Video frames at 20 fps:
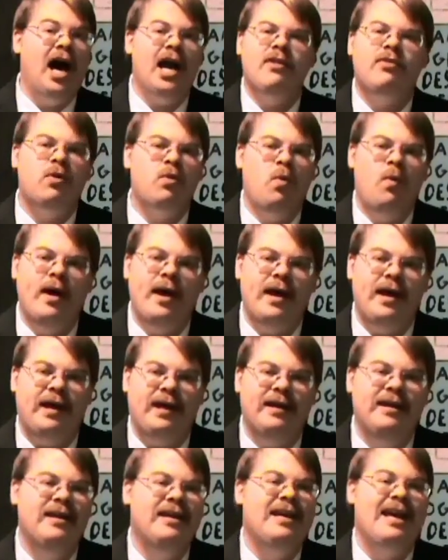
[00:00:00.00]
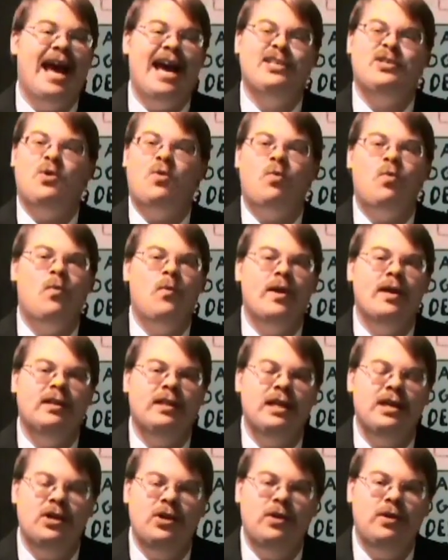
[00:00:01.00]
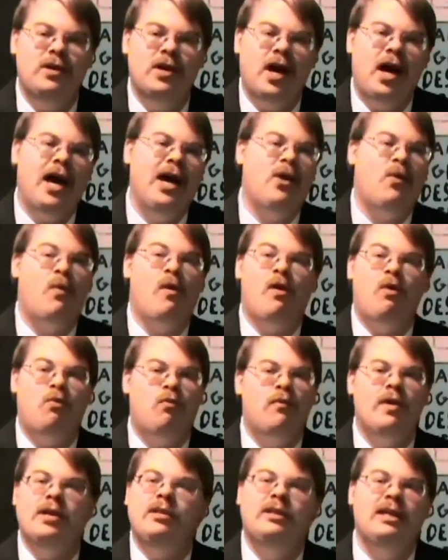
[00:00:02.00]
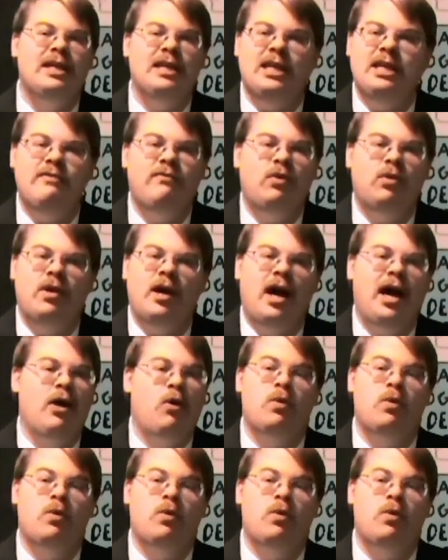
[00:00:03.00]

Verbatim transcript: either way, as a really good guy or a really evil guy,